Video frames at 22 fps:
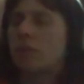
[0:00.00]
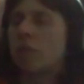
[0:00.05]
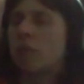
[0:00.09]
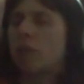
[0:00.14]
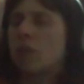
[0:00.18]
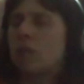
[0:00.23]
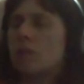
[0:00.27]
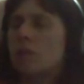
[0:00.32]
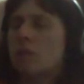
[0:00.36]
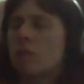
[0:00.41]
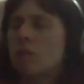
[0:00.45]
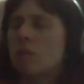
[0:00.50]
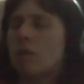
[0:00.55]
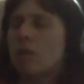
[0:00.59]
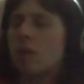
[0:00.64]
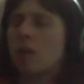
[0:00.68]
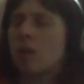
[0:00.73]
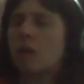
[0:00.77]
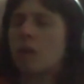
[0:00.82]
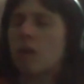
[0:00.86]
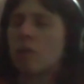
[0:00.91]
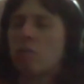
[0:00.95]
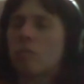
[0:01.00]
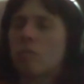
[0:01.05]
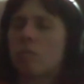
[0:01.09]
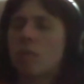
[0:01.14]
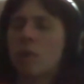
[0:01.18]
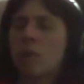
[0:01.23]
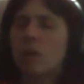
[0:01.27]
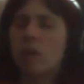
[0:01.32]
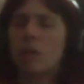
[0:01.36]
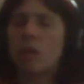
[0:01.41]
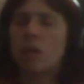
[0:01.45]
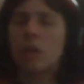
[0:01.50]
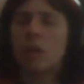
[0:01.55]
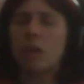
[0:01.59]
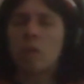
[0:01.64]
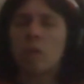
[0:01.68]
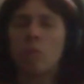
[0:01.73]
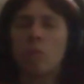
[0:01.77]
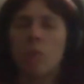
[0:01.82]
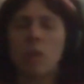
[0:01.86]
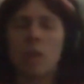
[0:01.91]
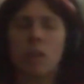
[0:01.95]
I'd say I'm like
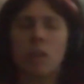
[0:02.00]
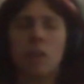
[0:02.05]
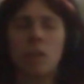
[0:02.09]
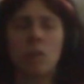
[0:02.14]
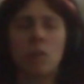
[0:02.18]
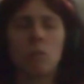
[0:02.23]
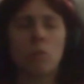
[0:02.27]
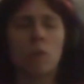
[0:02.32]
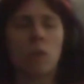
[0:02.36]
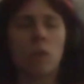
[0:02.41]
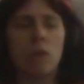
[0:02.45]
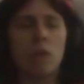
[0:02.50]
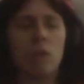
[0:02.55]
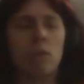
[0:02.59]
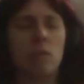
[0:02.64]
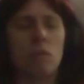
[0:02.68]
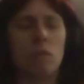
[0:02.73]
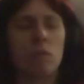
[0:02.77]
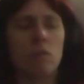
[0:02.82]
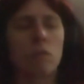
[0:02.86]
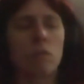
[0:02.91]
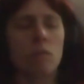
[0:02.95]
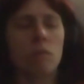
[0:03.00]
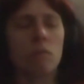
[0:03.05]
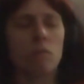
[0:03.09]
in my late 20s.